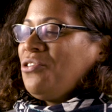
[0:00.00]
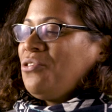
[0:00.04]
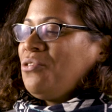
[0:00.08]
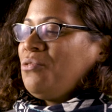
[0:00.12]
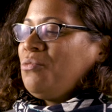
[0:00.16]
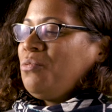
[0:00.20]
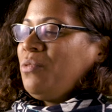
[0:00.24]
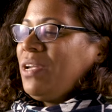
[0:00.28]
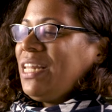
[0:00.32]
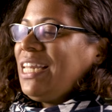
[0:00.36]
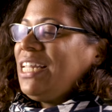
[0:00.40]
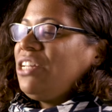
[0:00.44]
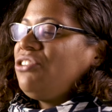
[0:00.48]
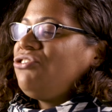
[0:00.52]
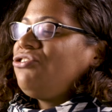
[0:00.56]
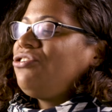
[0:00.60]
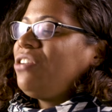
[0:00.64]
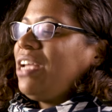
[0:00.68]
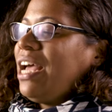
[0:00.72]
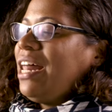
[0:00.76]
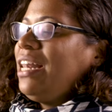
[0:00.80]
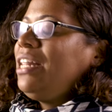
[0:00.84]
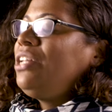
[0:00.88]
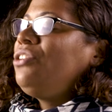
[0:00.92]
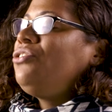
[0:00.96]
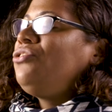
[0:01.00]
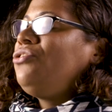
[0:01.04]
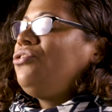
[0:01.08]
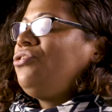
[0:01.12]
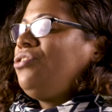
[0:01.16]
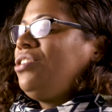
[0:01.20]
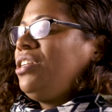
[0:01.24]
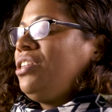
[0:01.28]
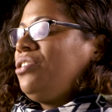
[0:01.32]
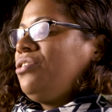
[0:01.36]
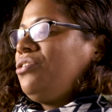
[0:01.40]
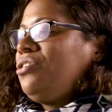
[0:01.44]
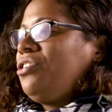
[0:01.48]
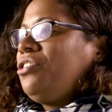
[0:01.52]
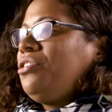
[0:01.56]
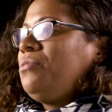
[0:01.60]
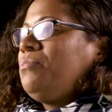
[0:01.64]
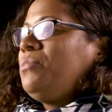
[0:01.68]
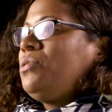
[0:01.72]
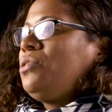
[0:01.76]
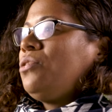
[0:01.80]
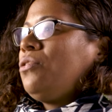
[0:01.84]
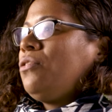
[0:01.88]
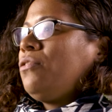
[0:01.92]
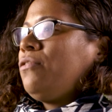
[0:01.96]
You're really challenged in
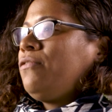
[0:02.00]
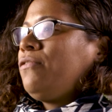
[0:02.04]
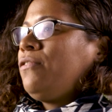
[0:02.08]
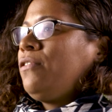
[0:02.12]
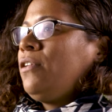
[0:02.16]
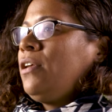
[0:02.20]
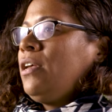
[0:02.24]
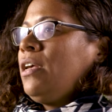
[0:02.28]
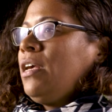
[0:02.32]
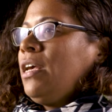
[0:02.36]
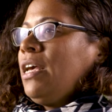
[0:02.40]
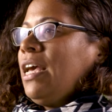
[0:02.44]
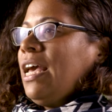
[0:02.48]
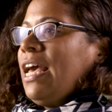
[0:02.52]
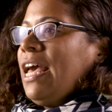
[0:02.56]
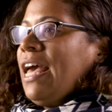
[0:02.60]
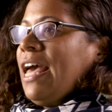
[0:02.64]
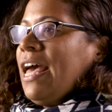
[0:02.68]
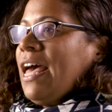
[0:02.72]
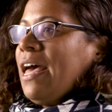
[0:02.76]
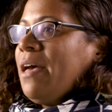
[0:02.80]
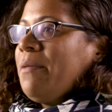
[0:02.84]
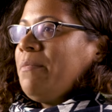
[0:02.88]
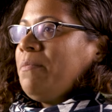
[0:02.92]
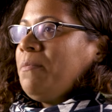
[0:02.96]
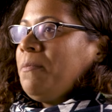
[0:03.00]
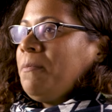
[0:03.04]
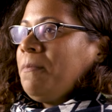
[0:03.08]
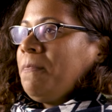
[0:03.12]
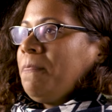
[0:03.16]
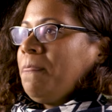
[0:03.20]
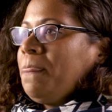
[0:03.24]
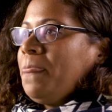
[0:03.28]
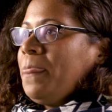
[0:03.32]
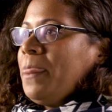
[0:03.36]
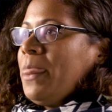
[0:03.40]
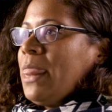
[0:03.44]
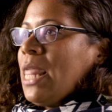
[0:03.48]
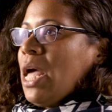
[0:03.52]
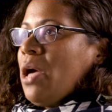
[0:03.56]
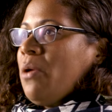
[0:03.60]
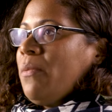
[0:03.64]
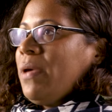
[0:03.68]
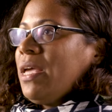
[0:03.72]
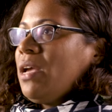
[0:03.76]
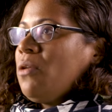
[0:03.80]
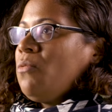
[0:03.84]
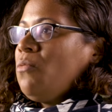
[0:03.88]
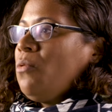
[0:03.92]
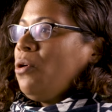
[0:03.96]
terms of
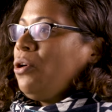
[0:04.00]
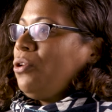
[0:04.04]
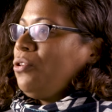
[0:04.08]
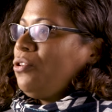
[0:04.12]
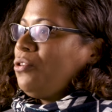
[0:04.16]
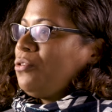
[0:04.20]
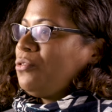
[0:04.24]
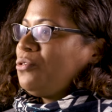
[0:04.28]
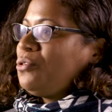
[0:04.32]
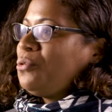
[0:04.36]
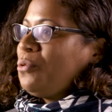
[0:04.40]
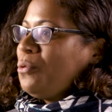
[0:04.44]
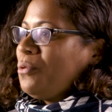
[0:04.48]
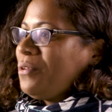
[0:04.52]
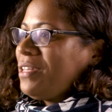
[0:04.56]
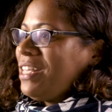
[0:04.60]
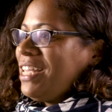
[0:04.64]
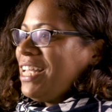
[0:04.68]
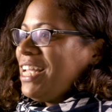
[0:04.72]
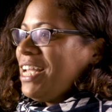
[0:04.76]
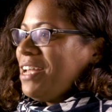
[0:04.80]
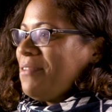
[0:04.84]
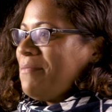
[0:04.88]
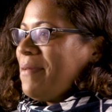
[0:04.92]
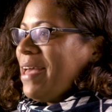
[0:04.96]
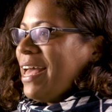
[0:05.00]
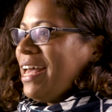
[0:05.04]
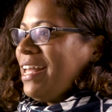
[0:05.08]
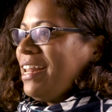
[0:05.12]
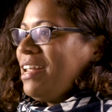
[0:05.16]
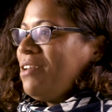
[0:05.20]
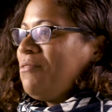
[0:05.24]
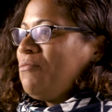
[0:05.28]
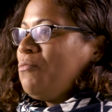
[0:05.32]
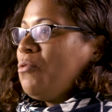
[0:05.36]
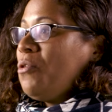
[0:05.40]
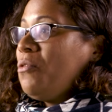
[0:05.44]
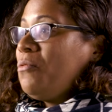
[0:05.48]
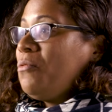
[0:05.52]
knowing what you're talking about and